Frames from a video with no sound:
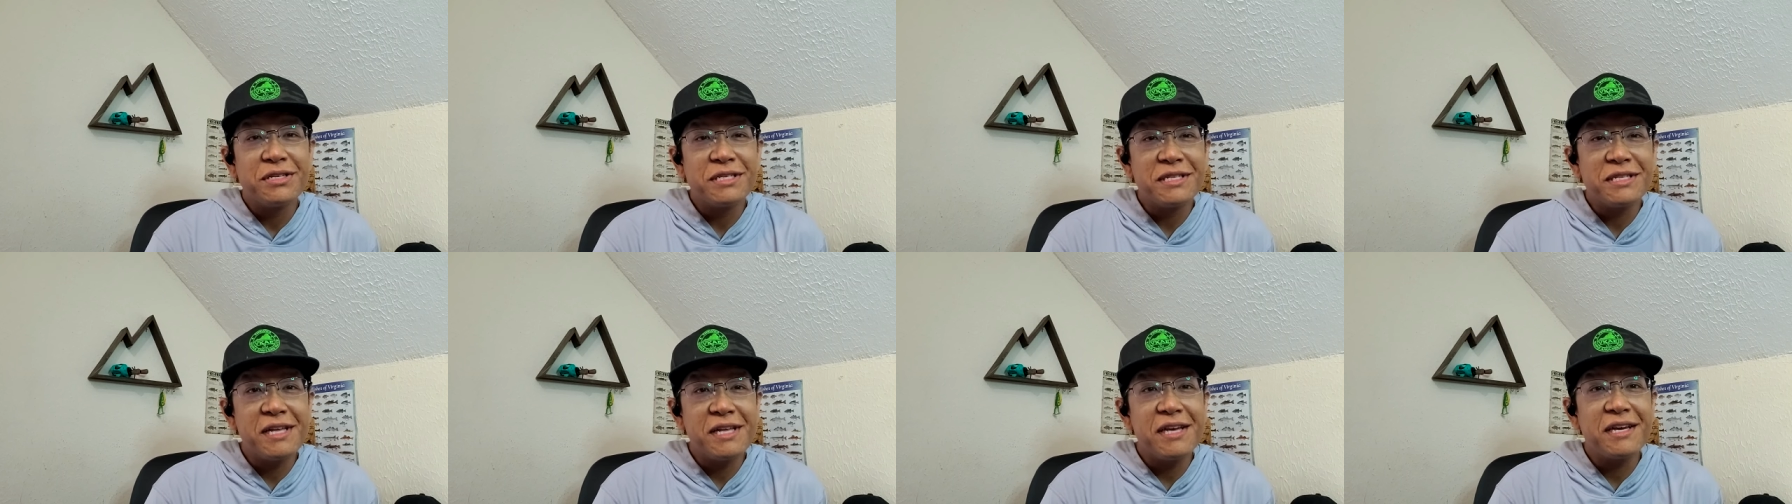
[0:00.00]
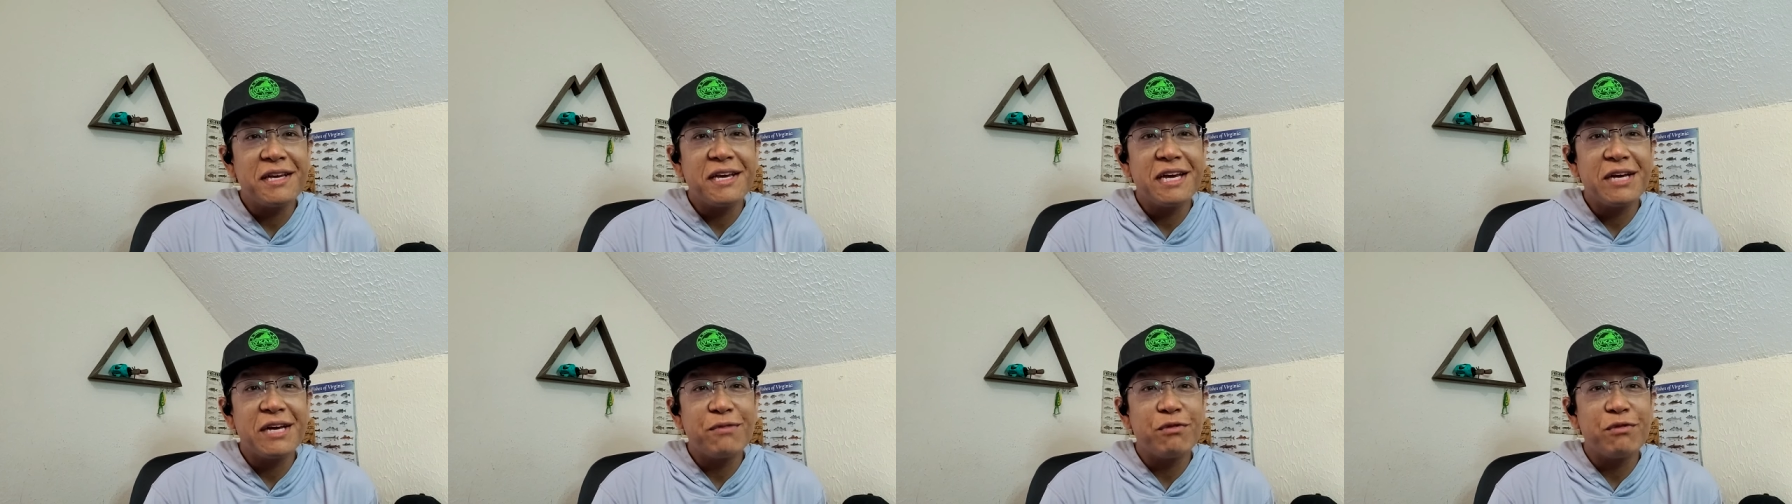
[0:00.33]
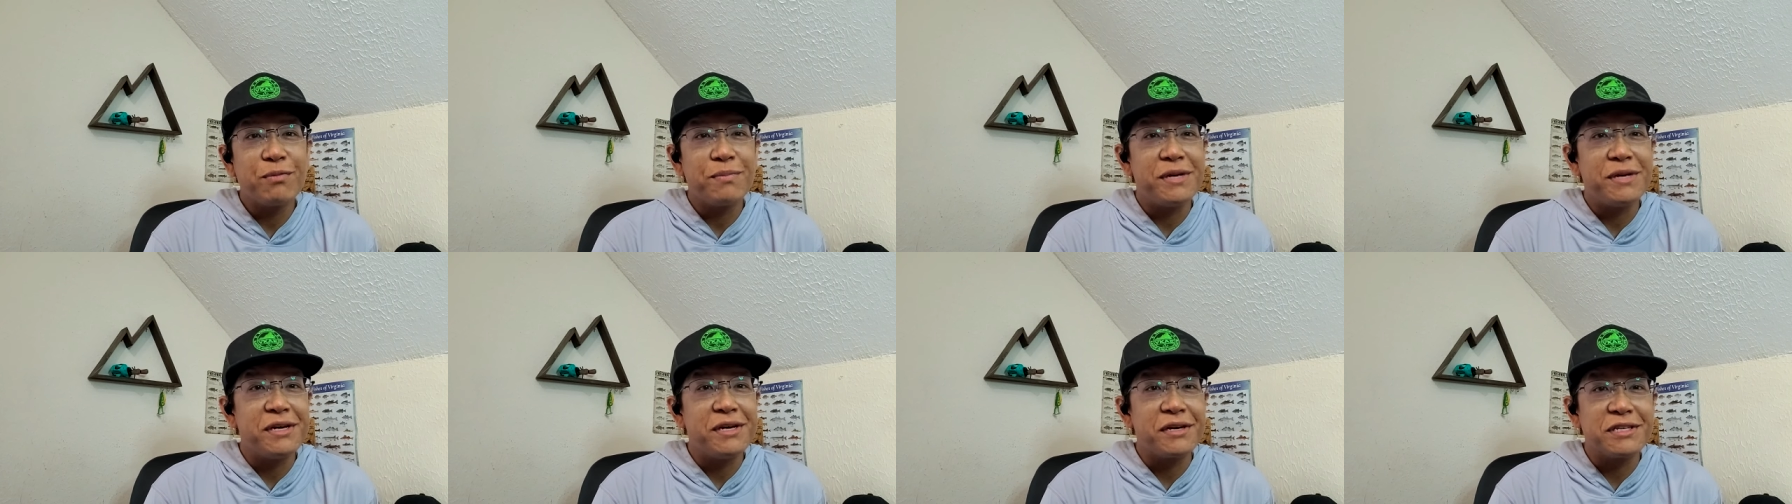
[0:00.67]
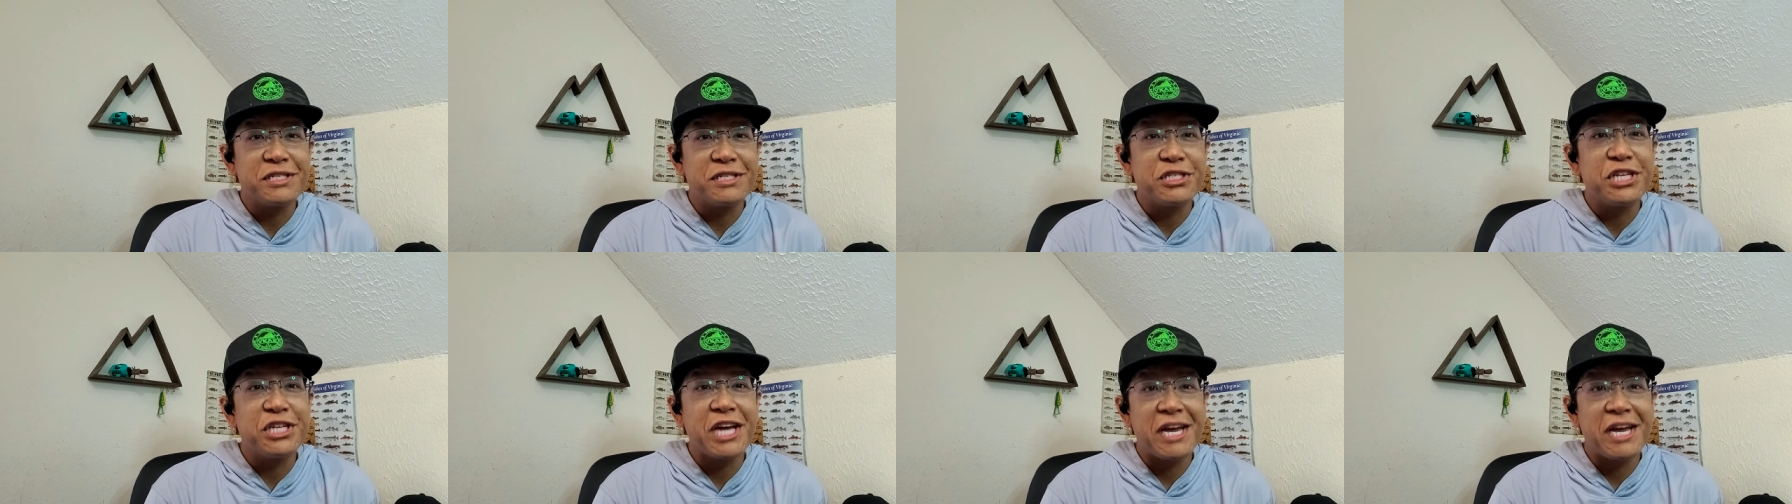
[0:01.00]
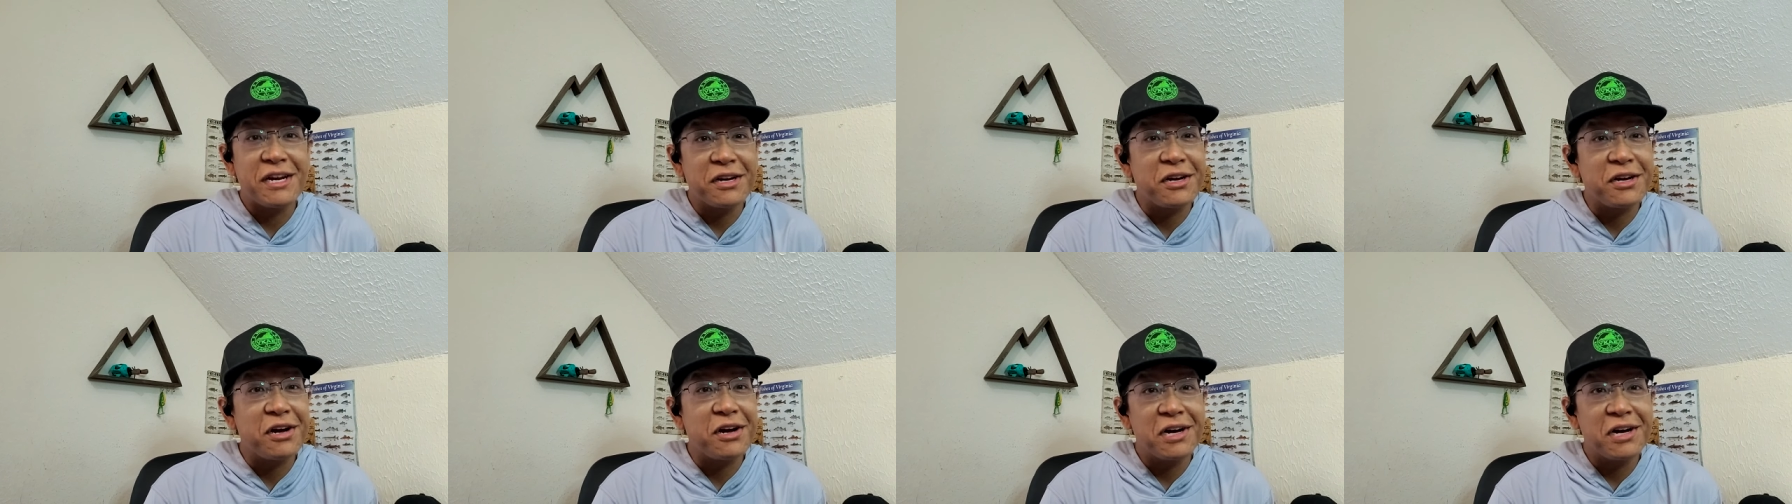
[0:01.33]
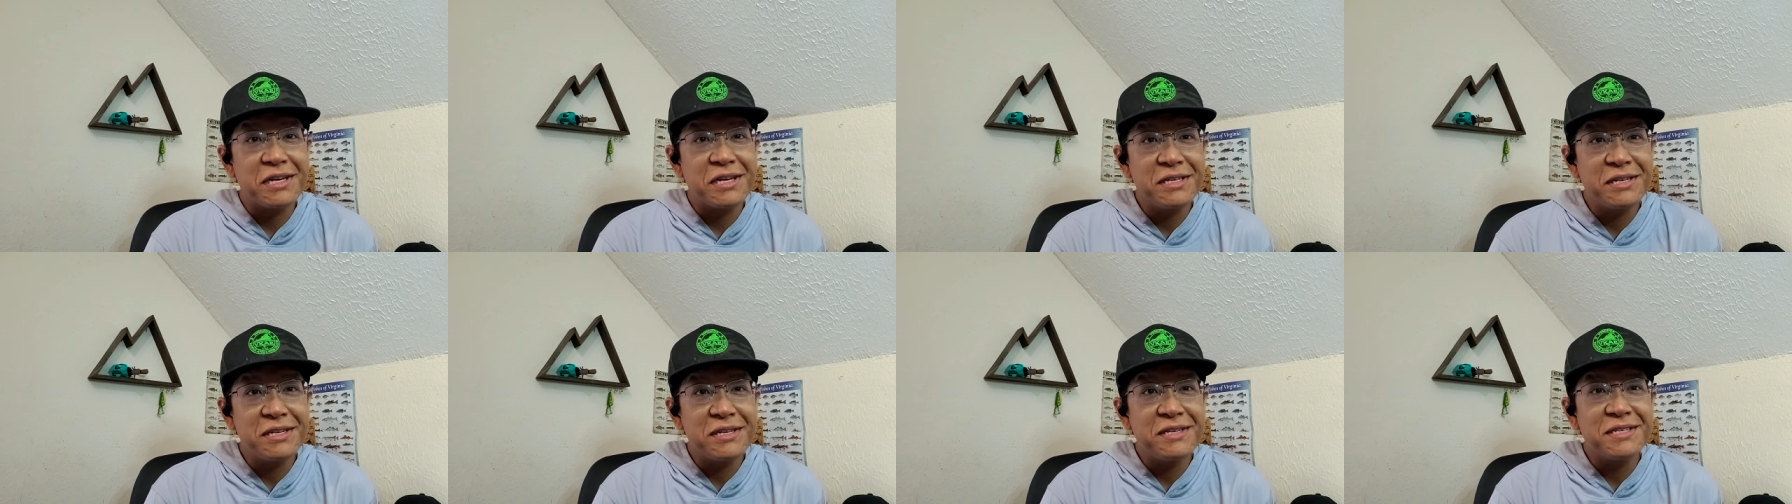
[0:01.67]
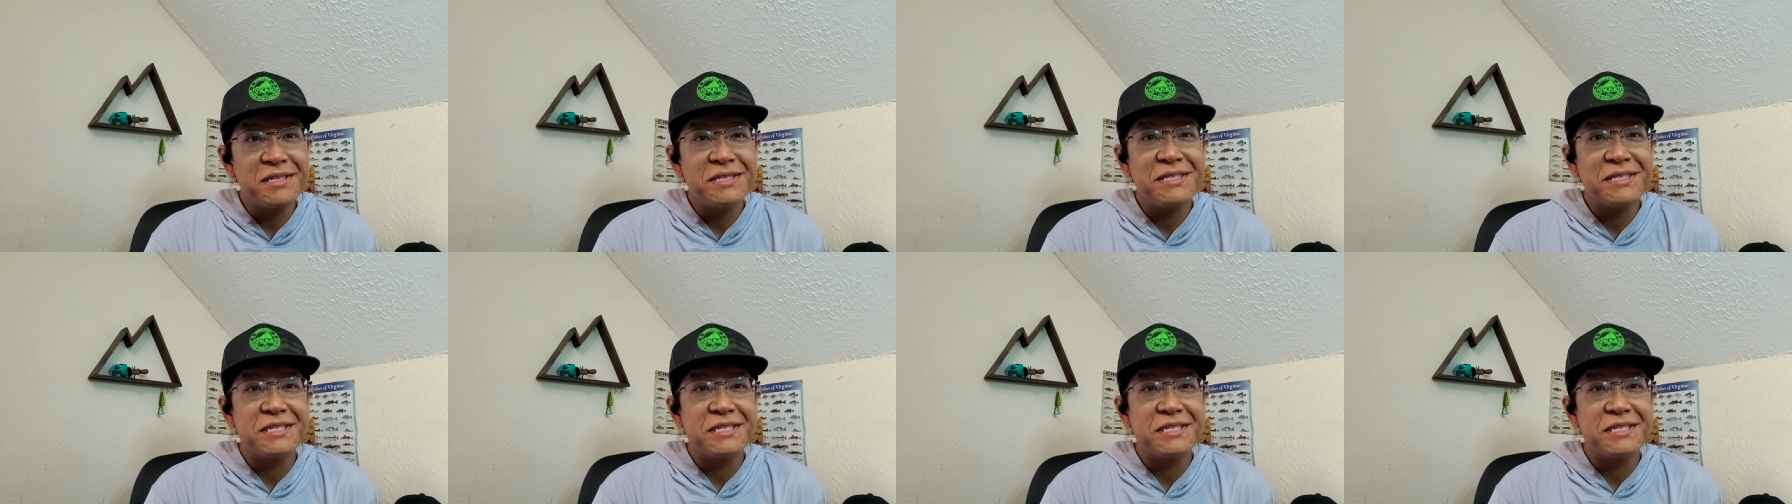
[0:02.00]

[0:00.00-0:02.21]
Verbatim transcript: snakehead would be a Chanaconda,